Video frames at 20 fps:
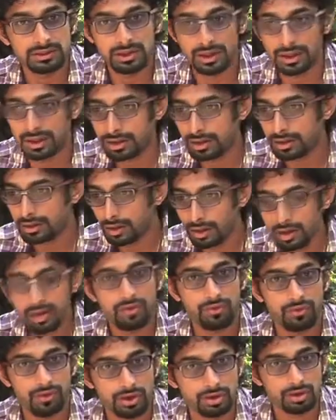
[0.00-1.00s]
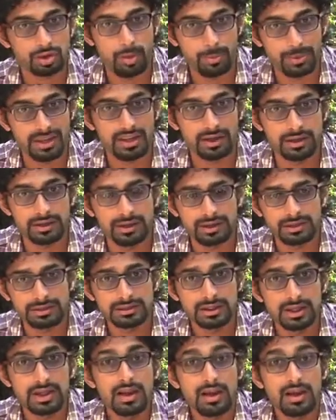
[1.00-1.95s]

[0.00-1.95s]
a lot of shopping areas.